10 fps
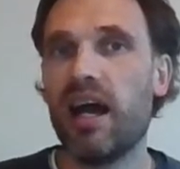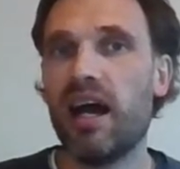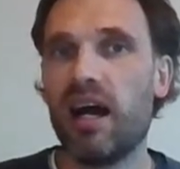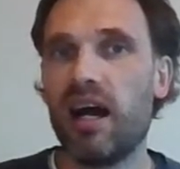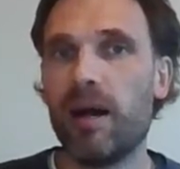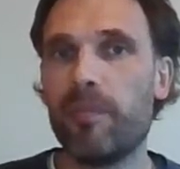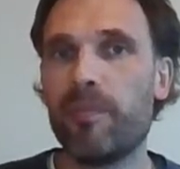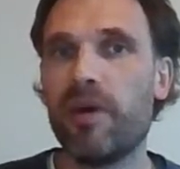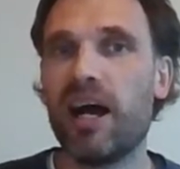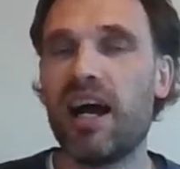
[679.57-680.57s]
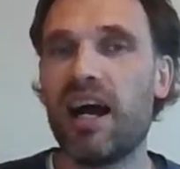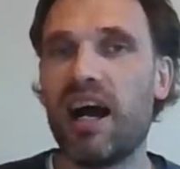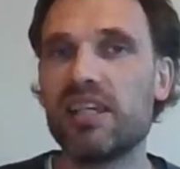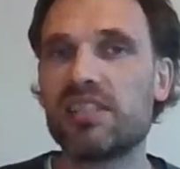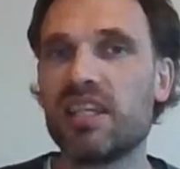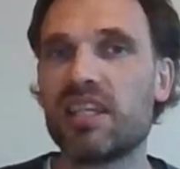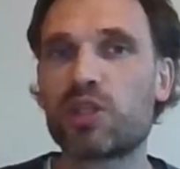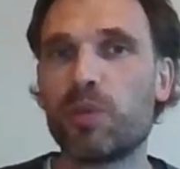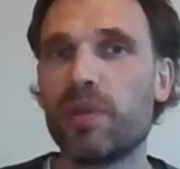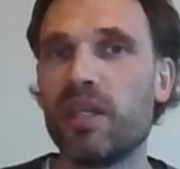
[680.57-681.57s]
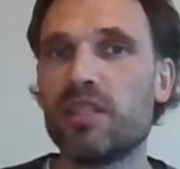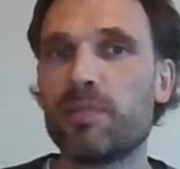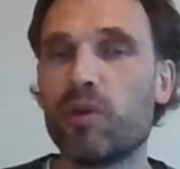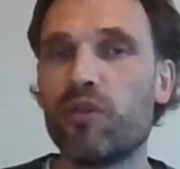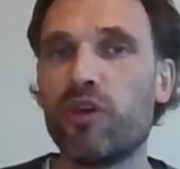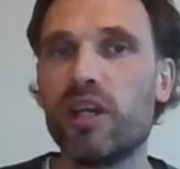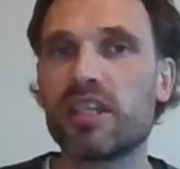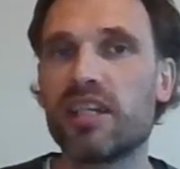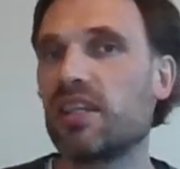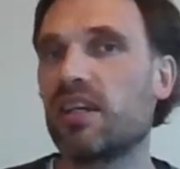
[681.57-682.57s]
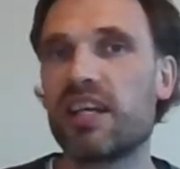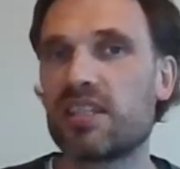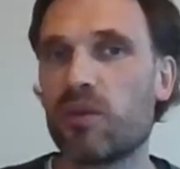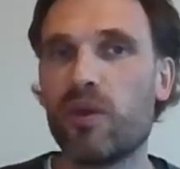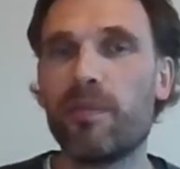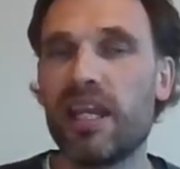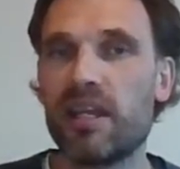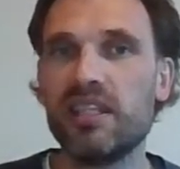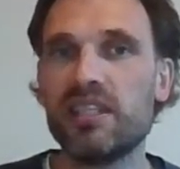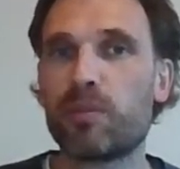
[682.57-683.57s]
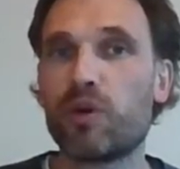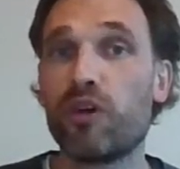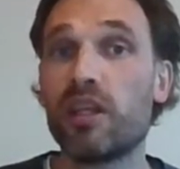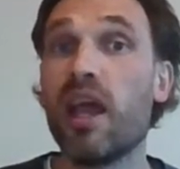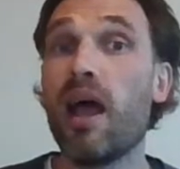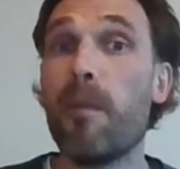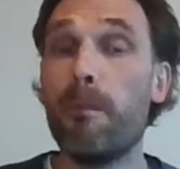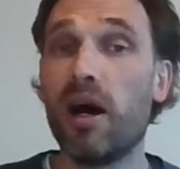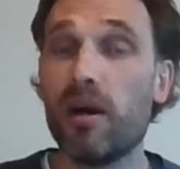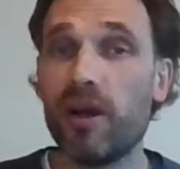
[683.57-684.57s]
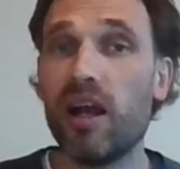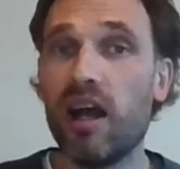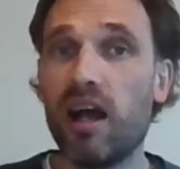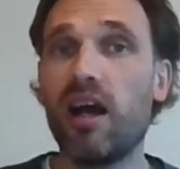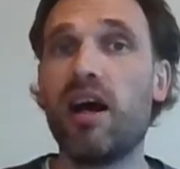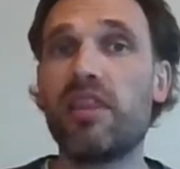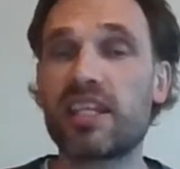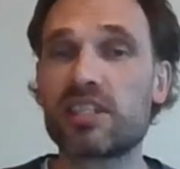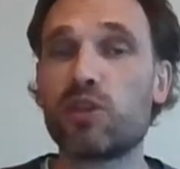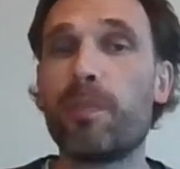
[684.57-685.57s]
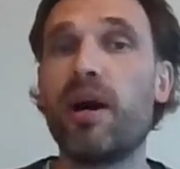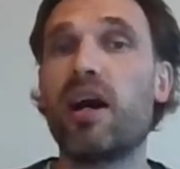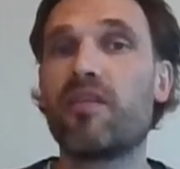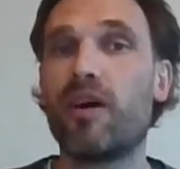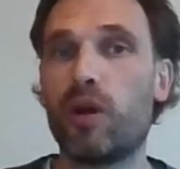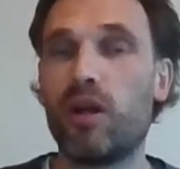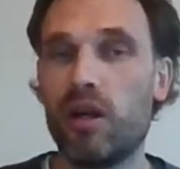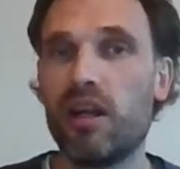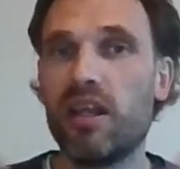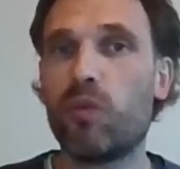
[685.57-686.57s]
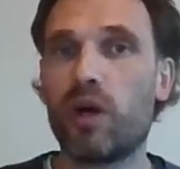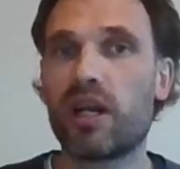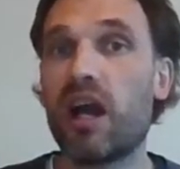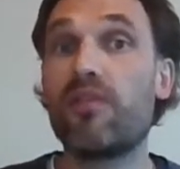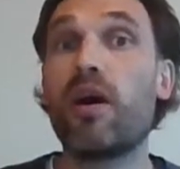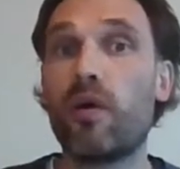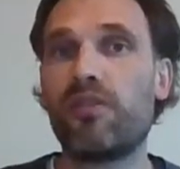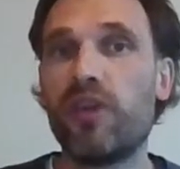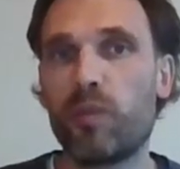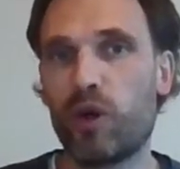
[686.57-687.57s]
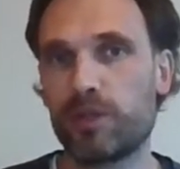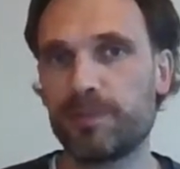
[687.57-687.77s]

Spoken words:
I think there should be easy proof for it. I think we made an easy proof for it, but that's not part of our framework.